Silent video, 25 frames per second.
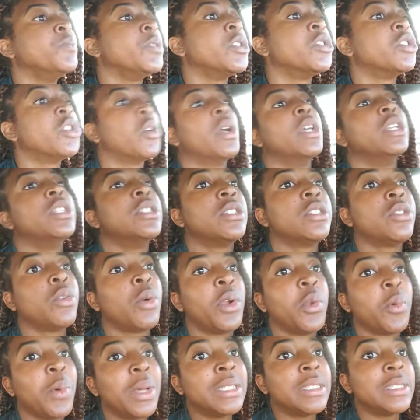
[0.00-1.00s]
So in
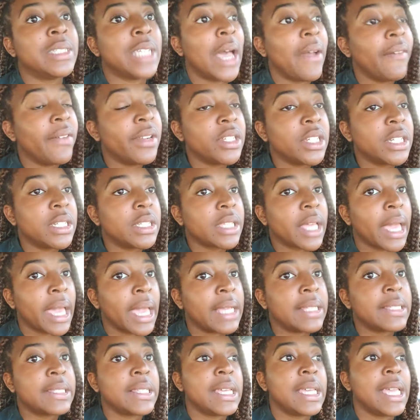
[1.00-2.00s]
21 Savage's case,